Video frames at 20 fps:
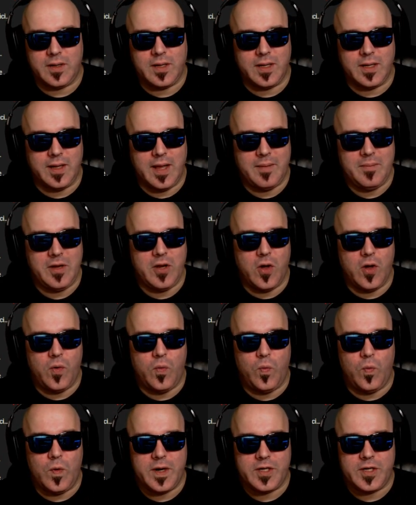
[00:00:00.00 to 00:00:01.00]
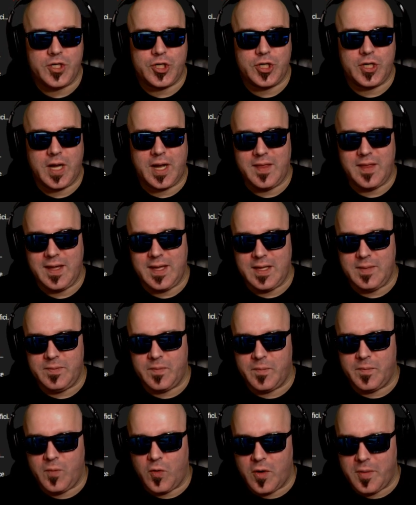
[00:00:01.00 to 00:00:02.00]
can let me know which. I think he
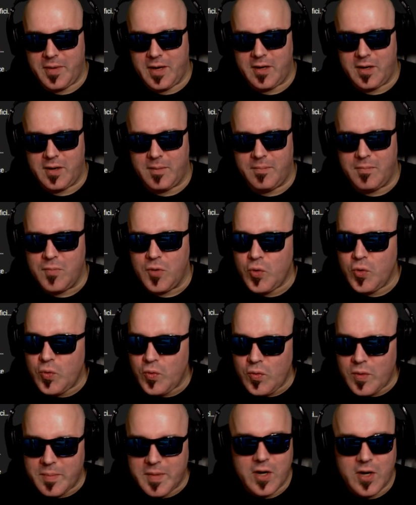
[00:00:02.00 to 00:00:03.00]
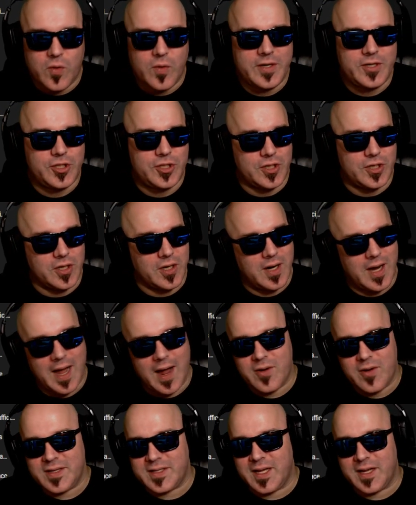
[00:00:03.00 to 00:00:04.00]
orbited a moon. I'm not quite sure. I
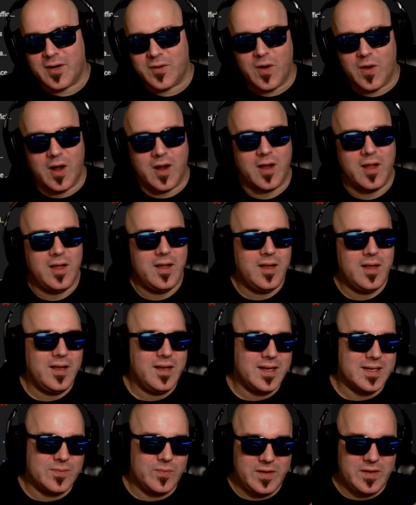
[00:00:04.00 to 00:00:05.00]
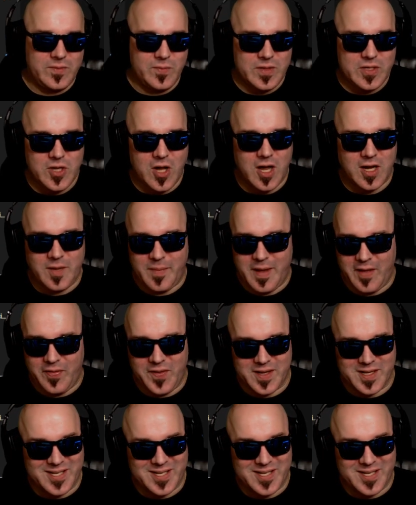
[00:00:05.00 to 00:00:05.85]
always get it wrong because we talked about